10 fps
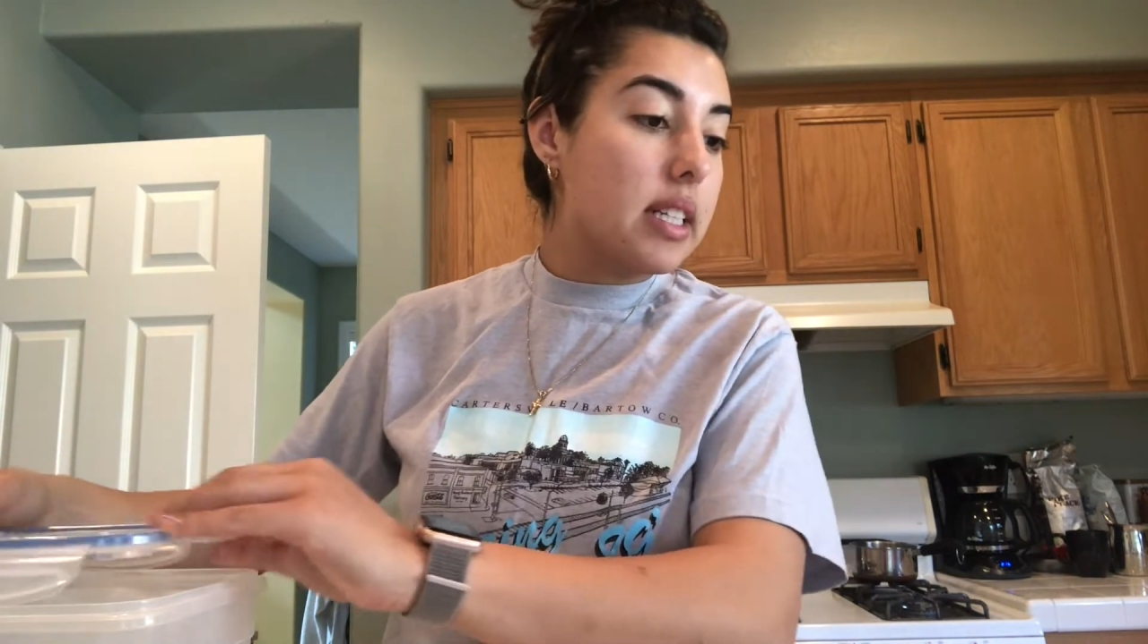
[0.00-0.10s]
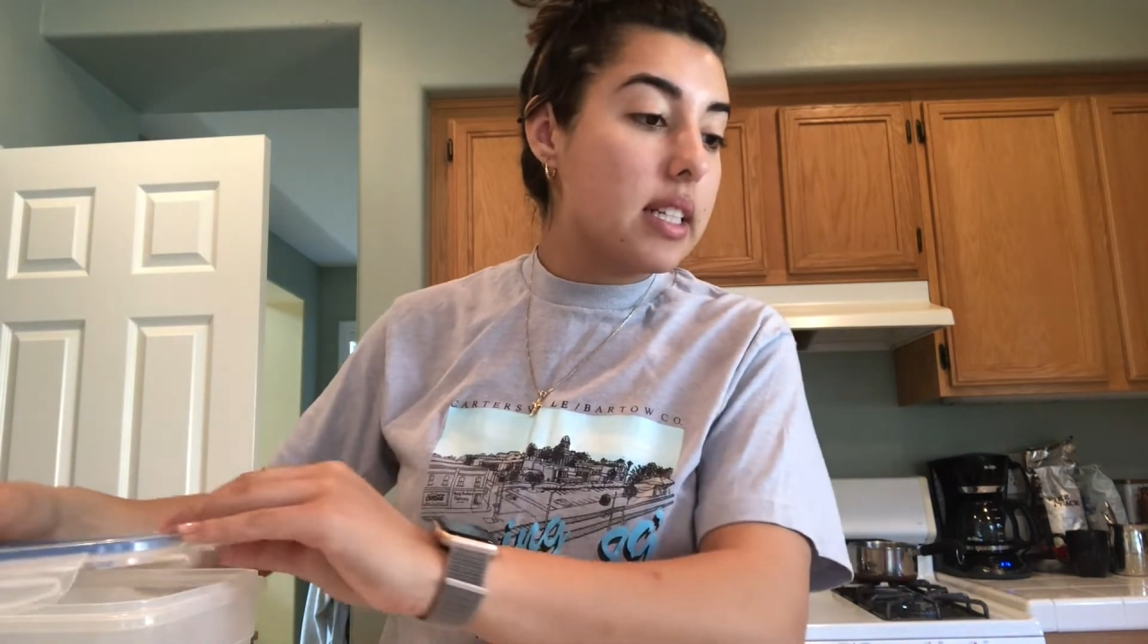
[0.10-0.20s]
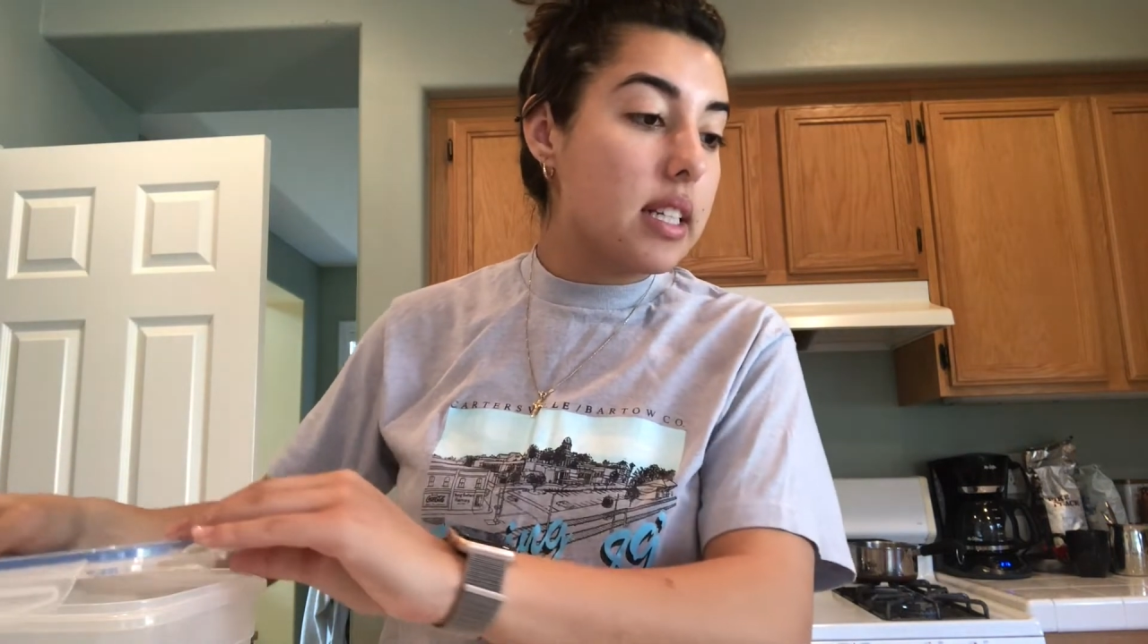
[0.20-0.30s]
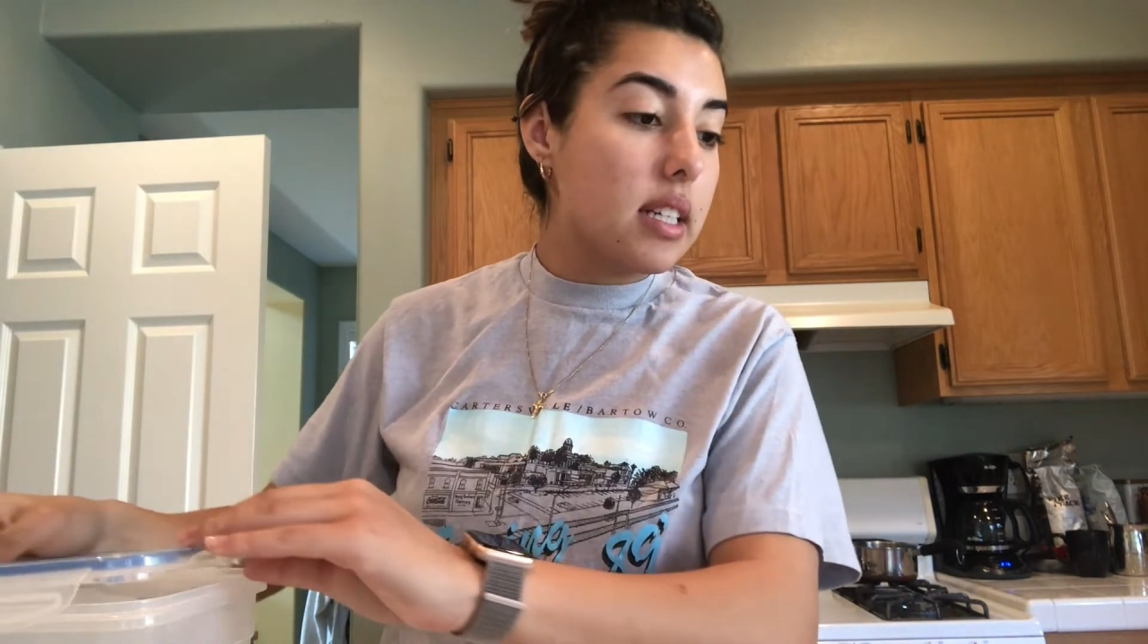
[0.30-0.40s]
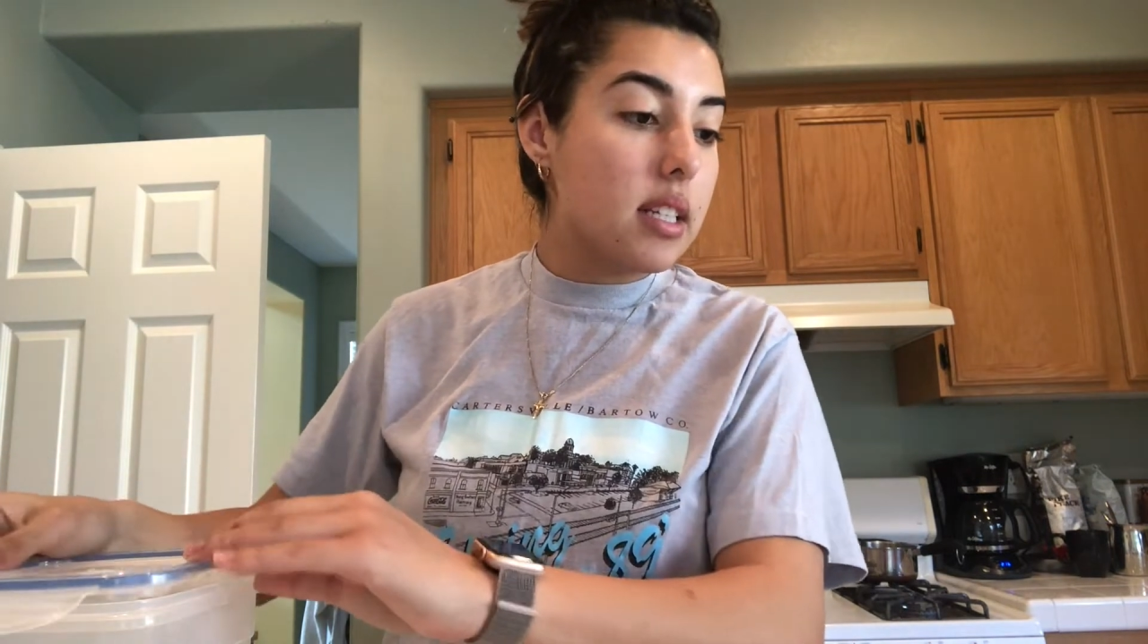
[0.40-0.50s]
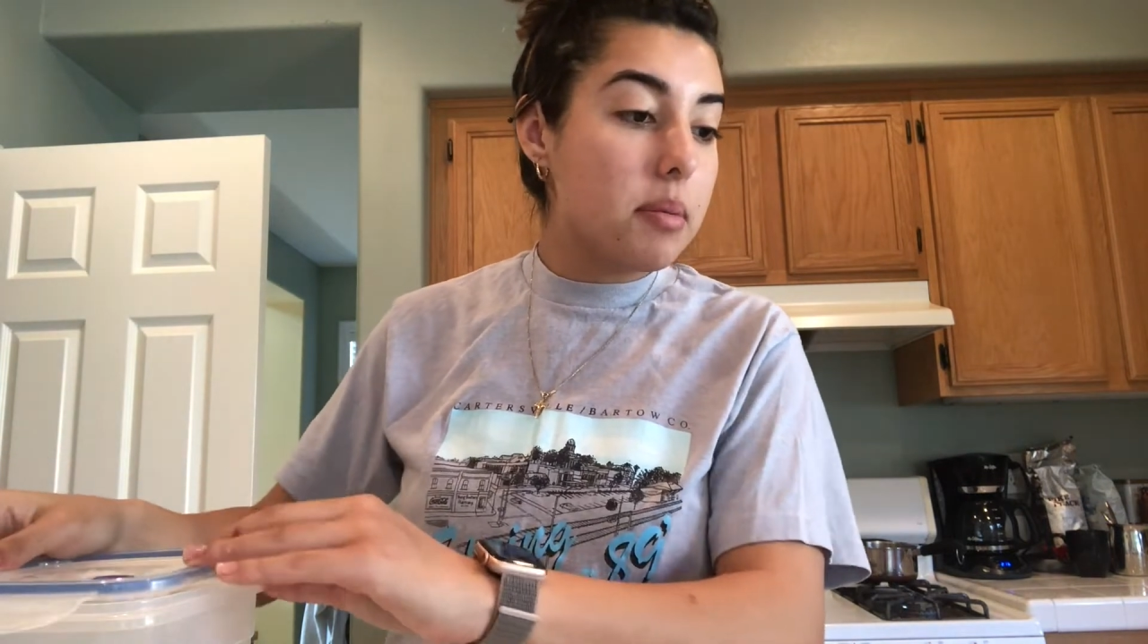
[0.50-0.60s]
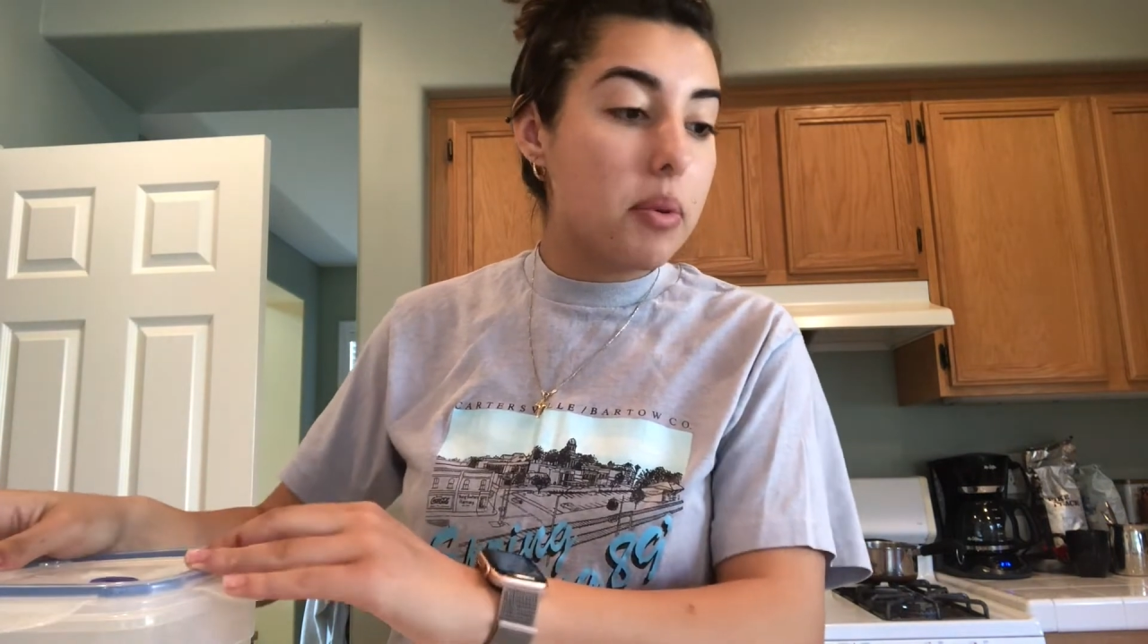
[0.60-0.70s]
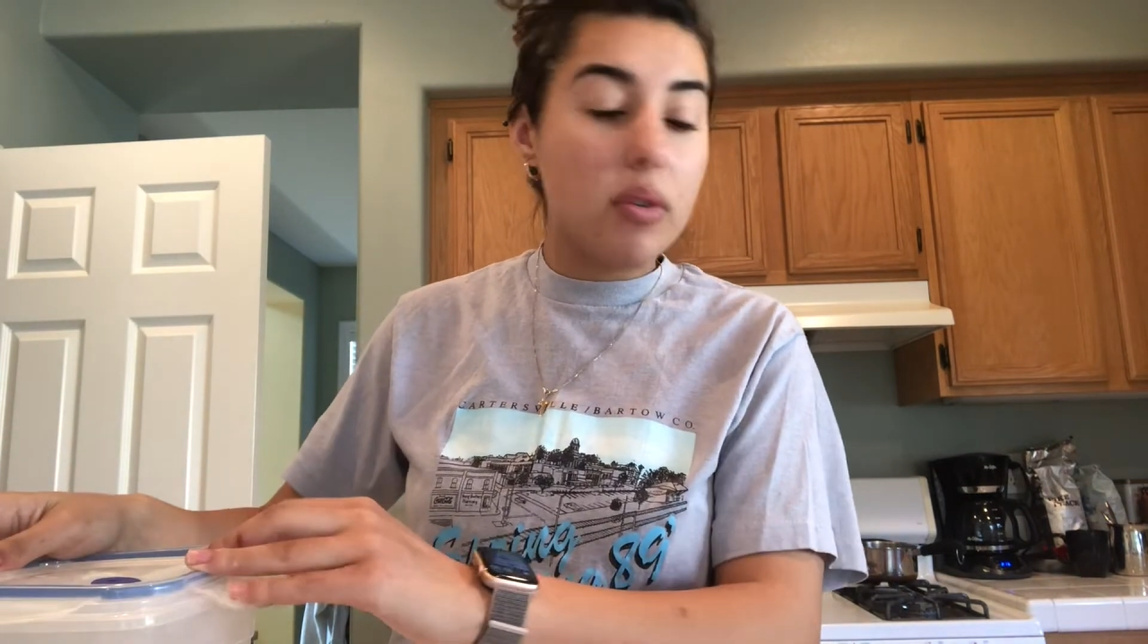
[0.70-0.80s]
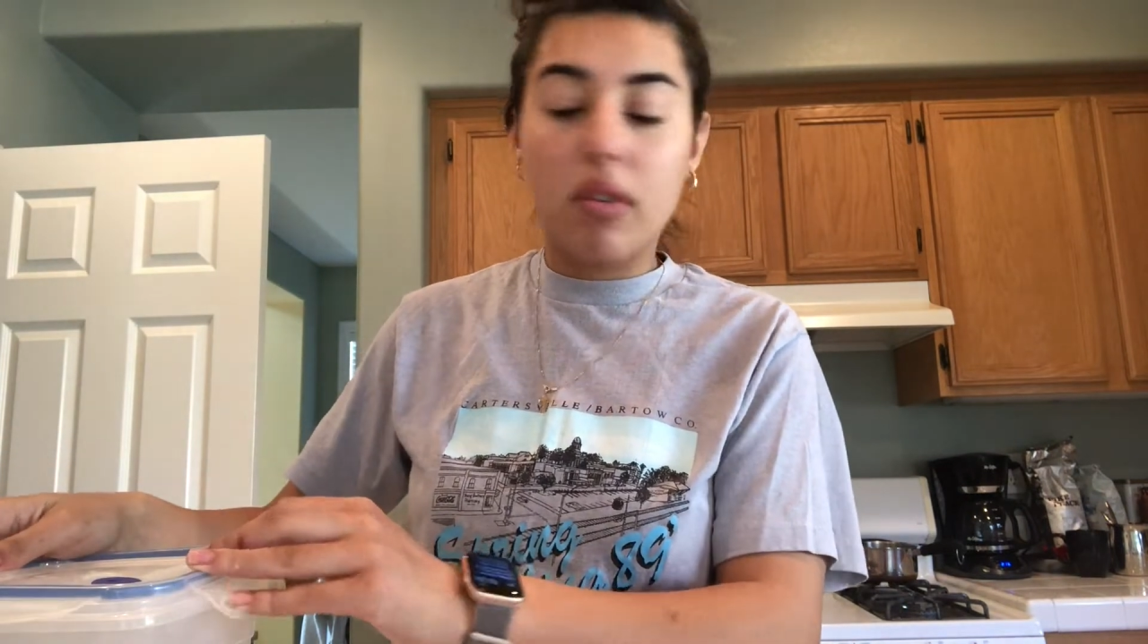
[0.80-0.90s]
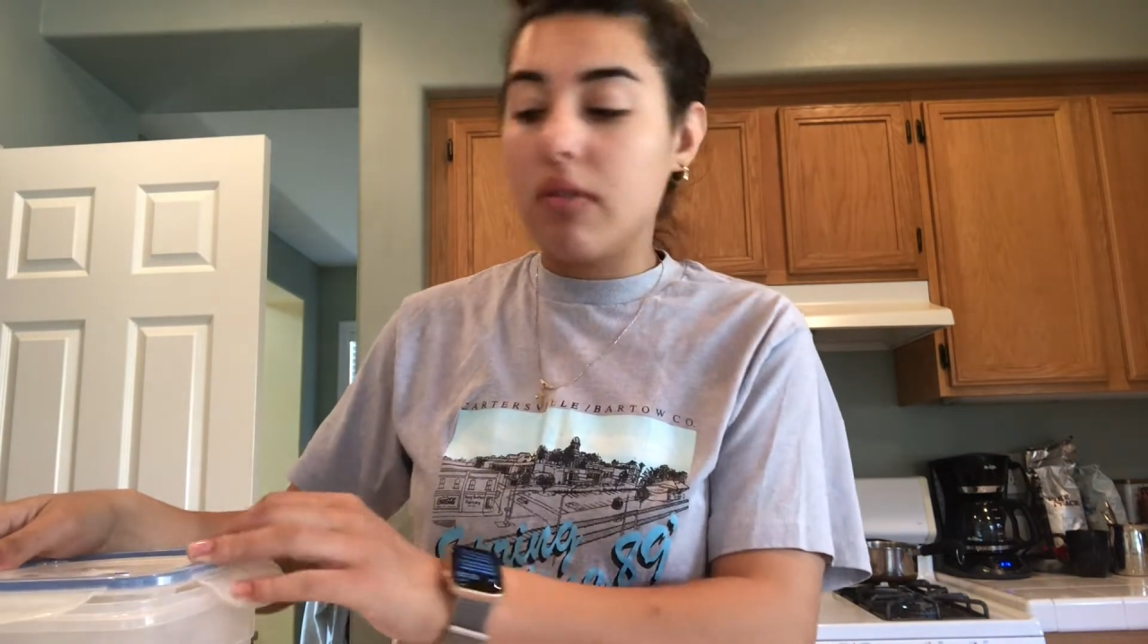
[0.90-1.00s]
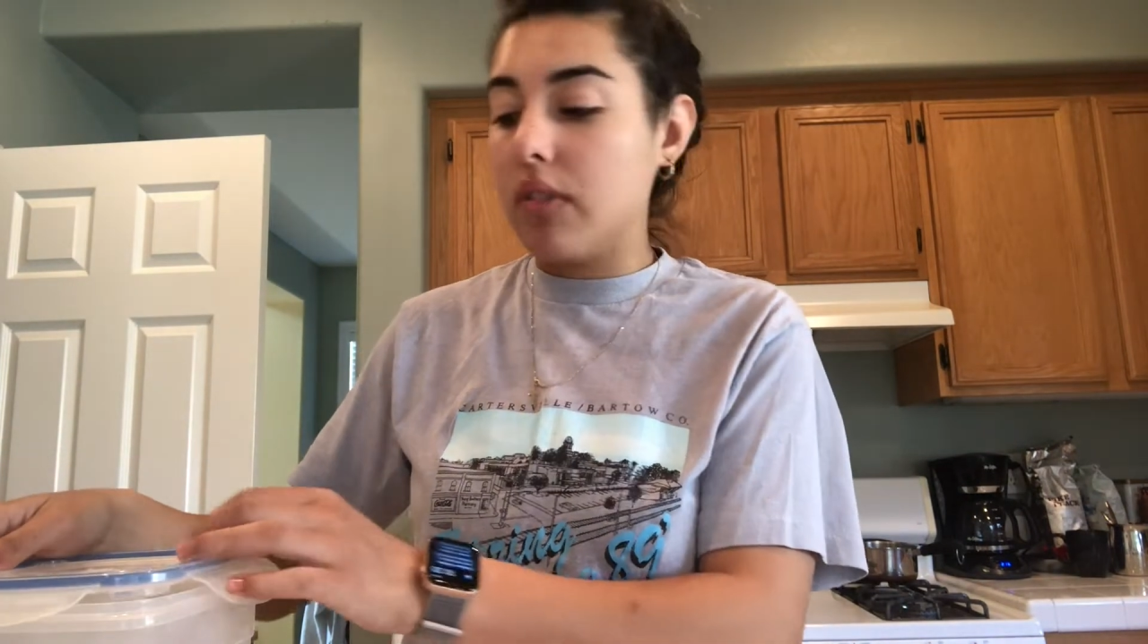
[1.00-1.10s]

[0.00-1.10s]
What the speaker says: teaspoon of